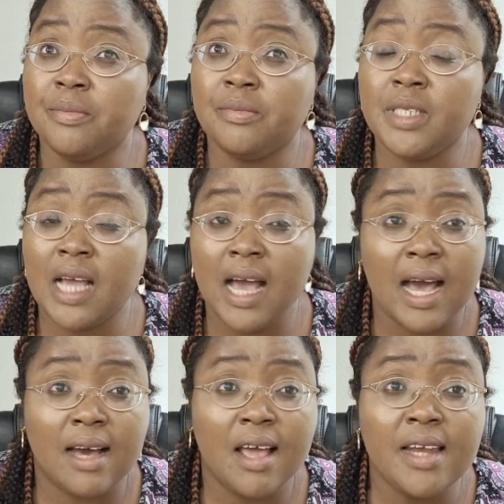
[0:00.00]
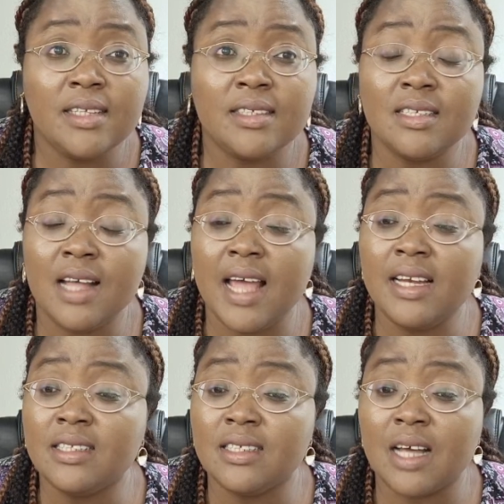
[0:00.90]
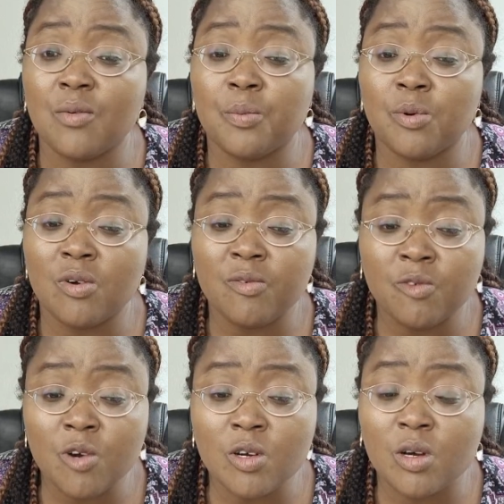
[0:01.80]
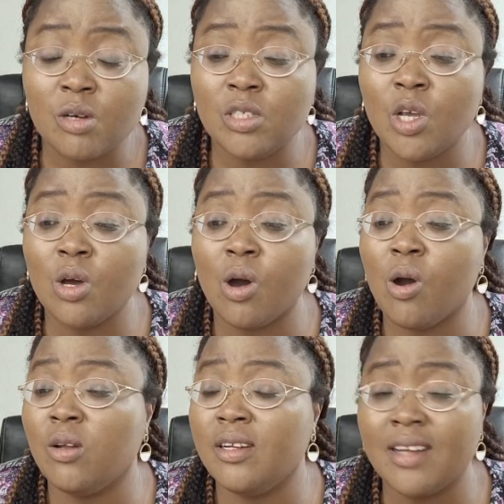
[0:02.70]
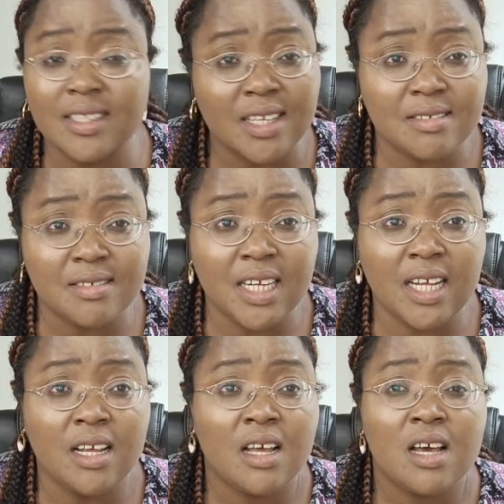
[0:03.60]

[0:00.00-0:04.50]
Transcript: yeah, anything that will provoke the unnecessary